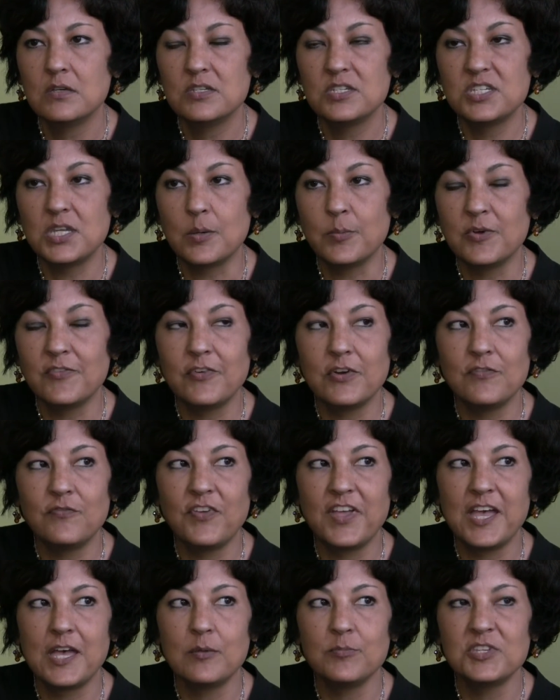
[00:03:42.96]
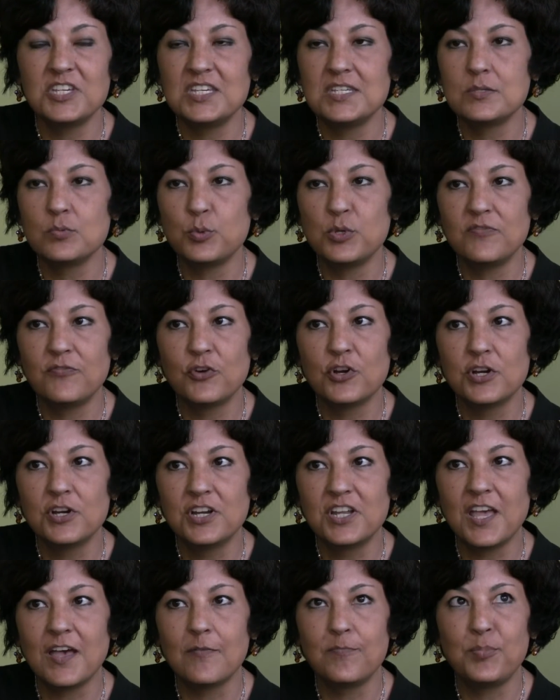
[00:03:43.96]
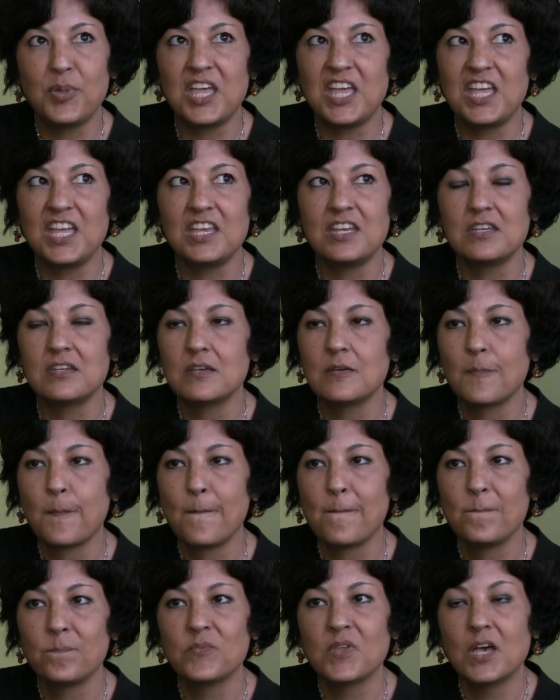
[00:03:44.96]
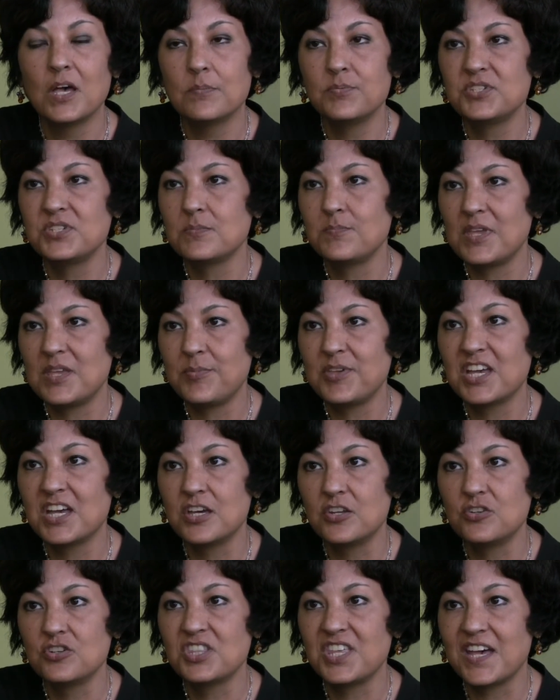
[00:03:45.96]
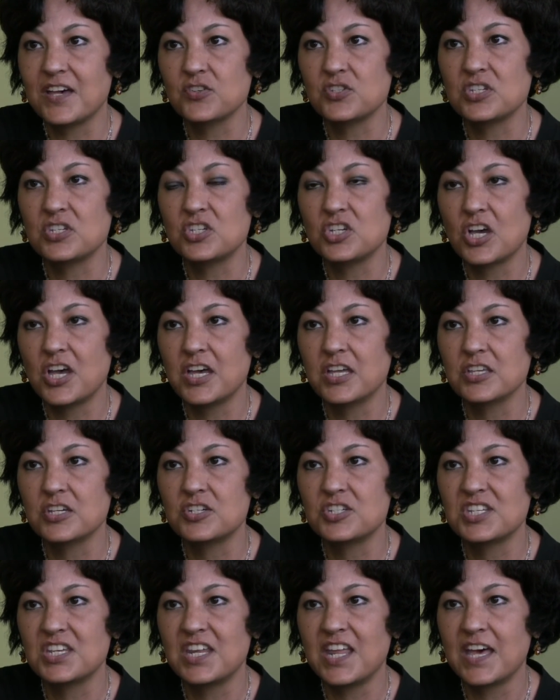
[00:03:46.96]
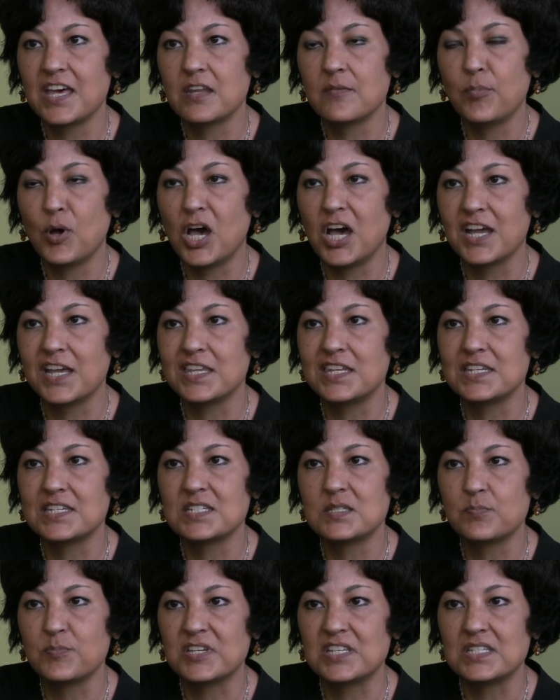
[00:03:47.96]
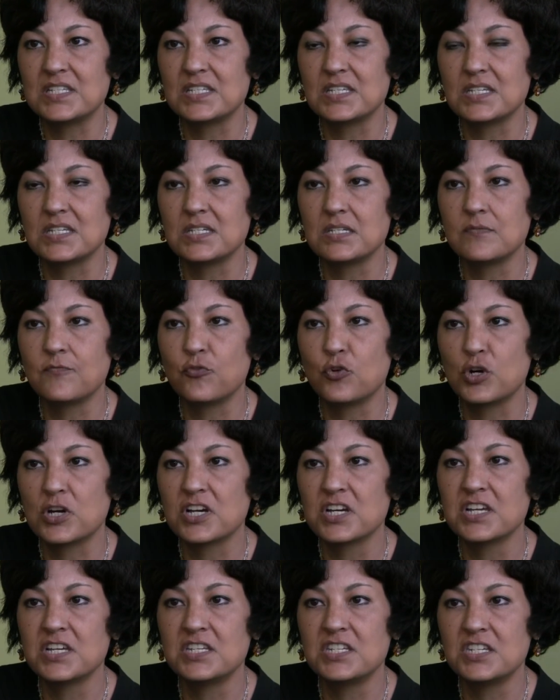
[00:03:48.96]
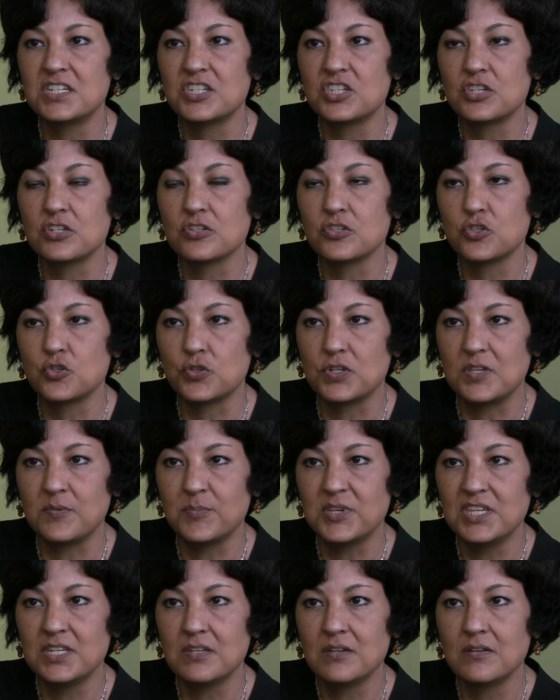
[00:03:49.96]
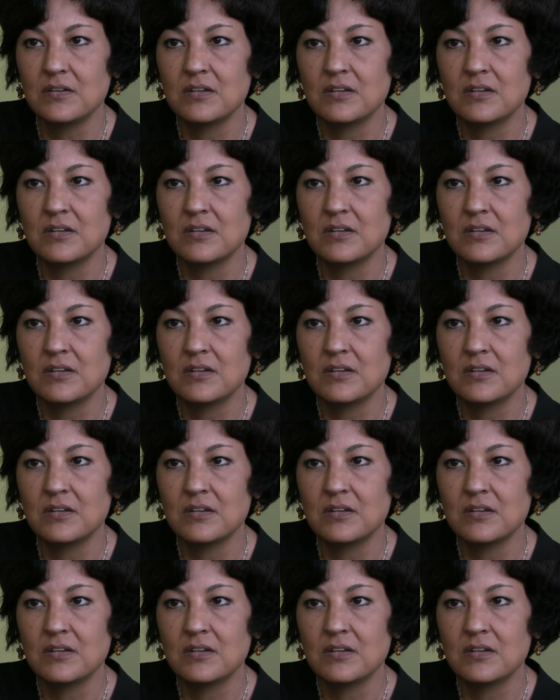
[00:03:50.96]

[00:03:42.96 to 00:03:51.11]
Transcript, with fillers: some of our families we've heard have paid up to maybe $100,000 in out-of-pocket expenses for additional treatment